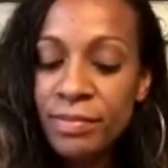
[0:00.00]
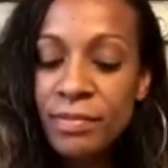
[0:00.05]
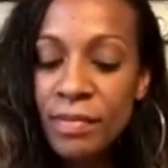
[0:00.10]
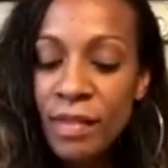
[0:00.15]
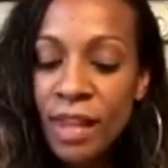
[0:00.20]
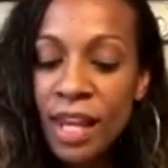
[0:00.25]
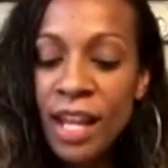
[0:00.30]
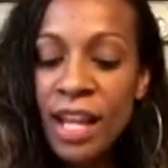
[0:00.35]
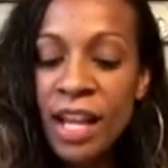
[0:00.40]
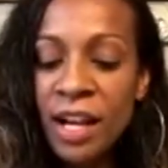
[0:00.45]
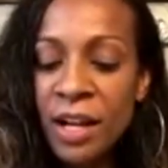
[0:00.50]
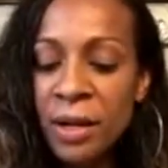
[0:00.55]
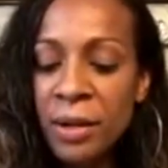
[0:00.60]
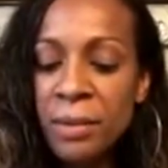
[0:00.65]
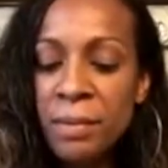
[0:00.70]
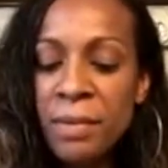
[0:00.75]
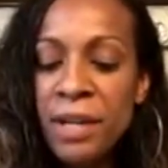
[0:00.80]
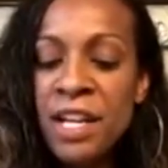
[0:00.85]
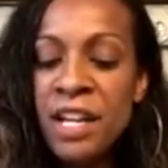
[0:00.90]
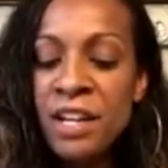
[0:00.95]
um,
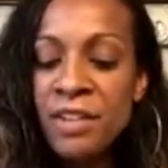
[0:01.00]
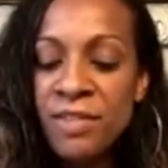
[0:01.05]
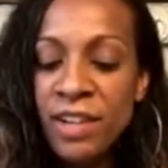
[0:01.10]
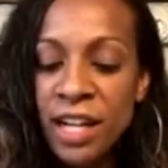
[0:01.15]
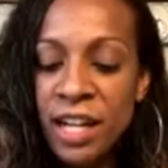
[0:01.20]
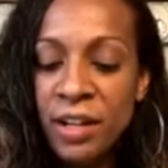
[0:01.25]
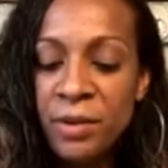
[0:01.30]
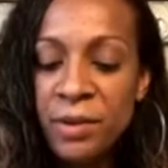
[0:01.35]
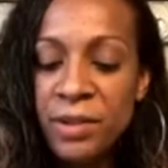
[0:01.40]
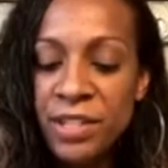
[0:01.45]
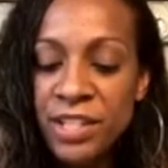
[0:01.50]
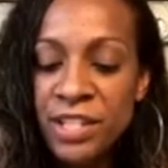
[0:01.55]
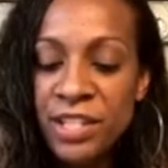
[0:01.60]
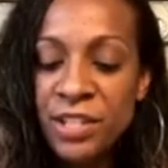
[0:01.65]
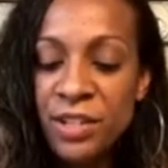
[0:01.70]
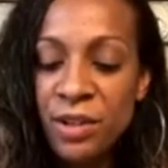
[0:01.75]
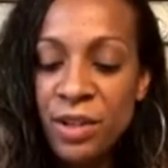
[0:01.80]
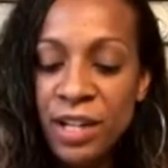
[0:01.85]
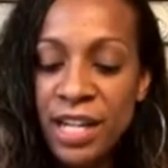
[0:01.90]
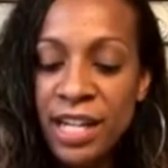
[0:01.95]
following the
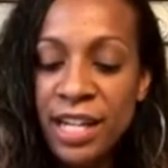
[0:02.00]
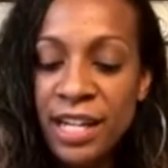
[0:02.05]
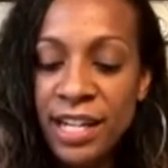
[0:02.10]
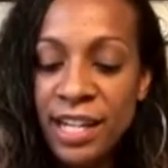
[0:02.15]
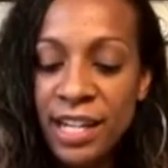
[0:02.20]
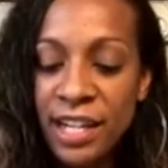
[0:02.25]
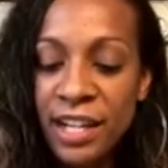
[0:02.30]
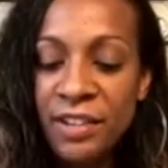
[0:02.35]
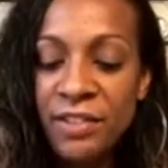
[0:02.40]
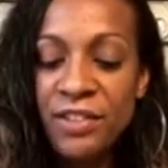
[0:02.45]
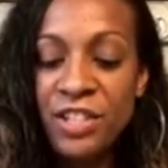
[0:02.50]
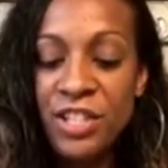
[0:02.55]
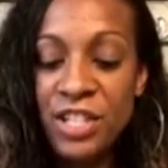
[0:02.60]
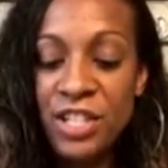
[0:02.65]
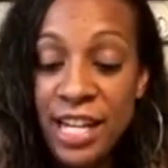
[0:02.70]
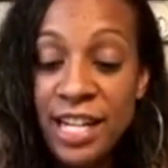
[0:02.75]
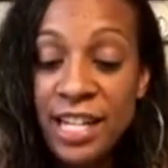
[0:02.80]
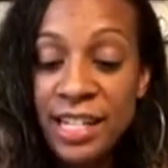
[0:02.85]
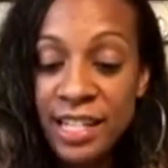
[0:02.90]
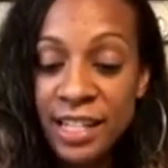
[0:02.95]
story of
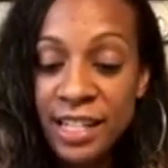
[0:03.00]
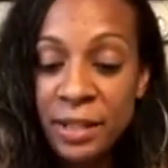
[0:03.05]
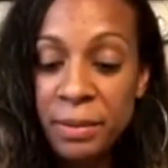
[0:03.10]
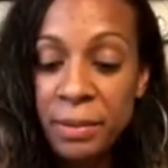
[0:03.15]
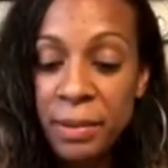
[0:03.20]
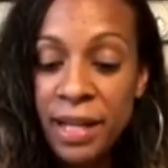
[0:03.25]
Jacob